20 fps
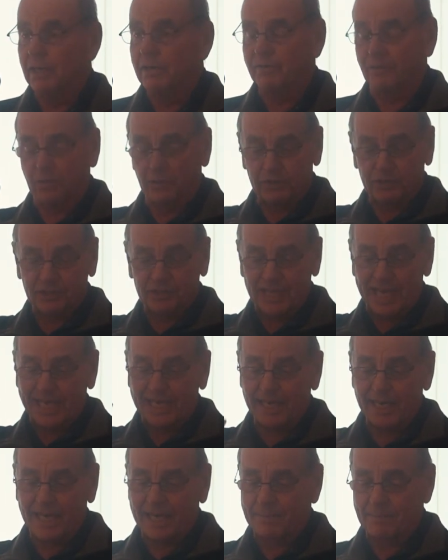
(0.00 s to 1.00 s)
for
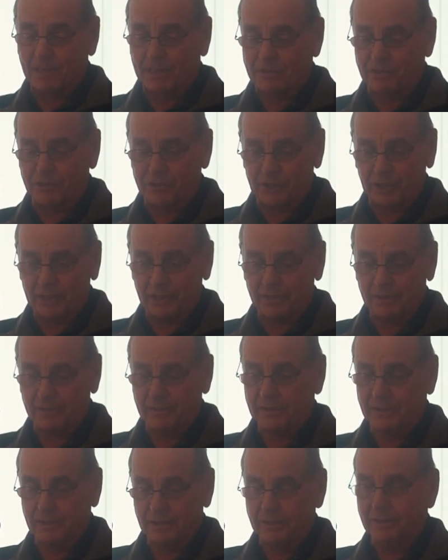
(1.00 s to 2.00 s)
satellite messaging,
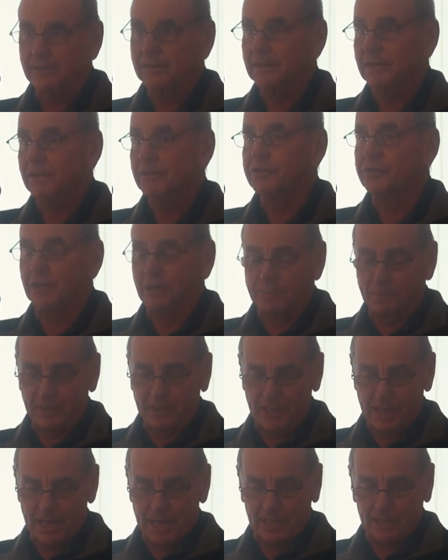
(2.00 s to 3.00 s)

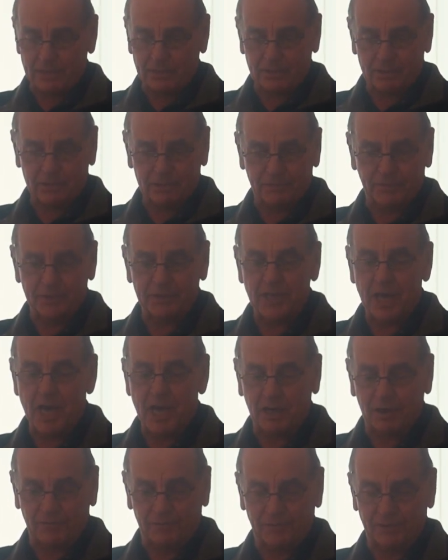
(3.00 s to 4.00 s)
GPS,
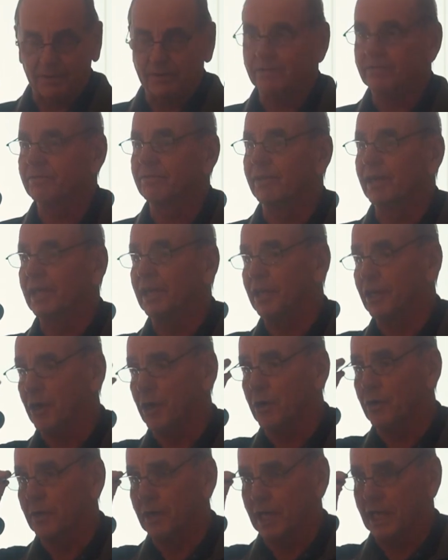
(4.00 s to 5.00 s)
photography,
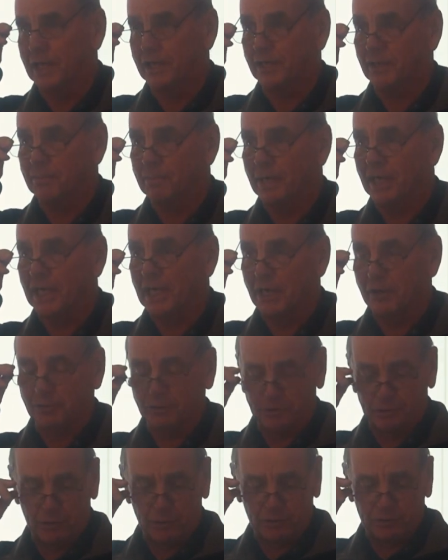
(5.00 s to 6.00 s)
video, and many
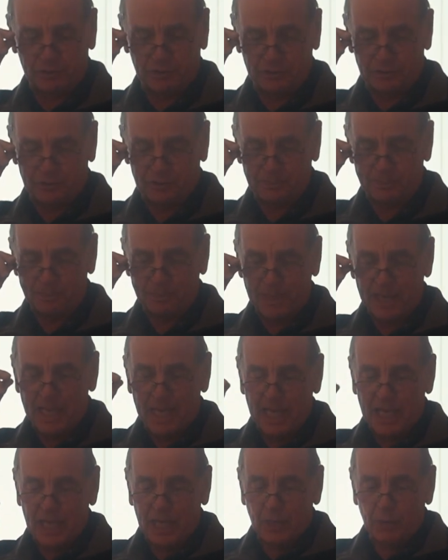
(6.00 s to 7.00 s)
other uses.
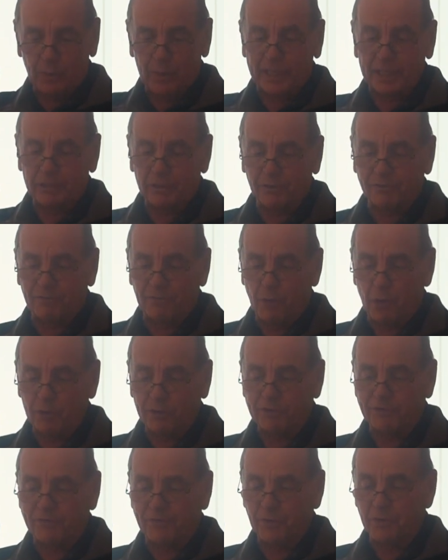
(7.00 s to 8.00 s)
We can look
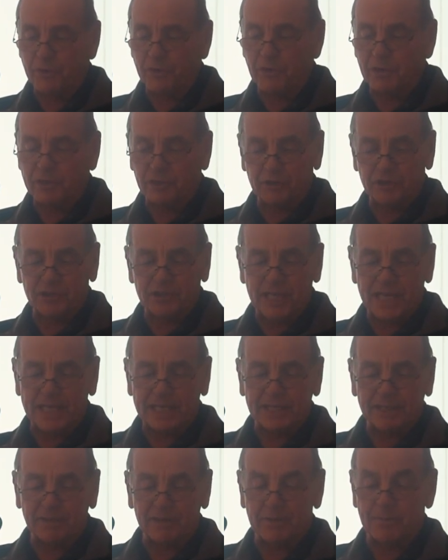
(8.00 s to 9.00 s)
forward to further
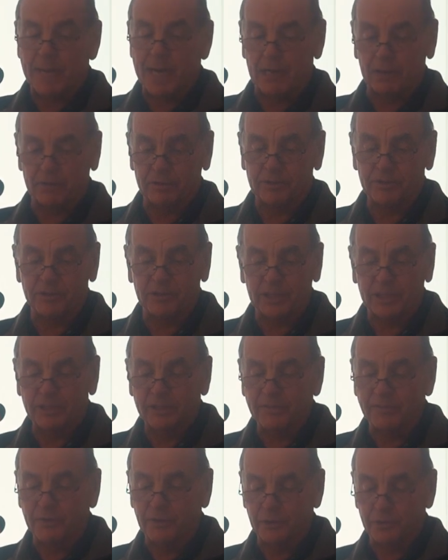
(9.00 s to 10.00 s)
understanding of the mountains
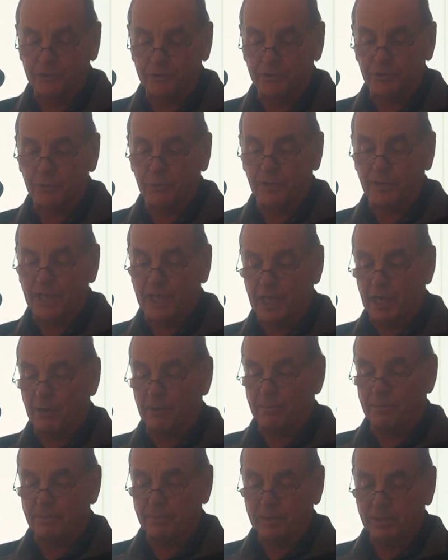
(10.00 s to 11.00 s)
in the future with
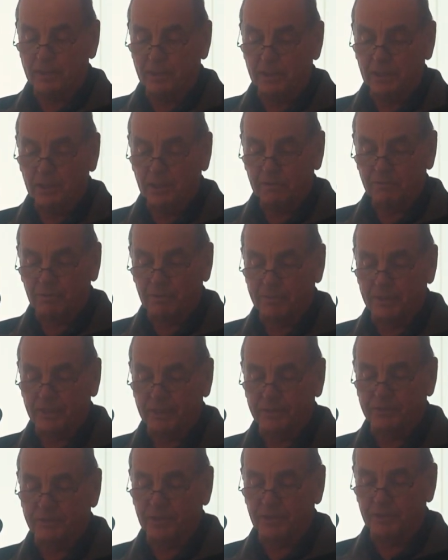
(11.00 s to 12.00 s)
help from the
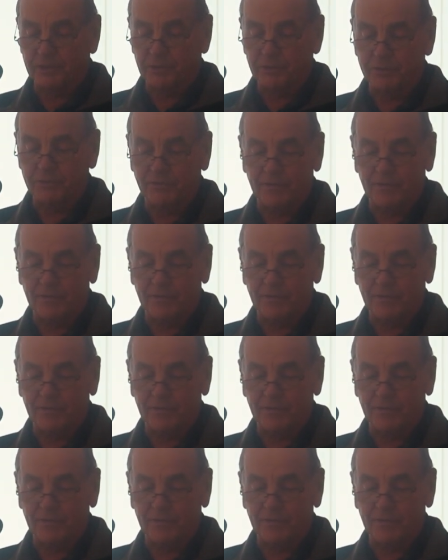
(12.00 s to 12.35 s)
continued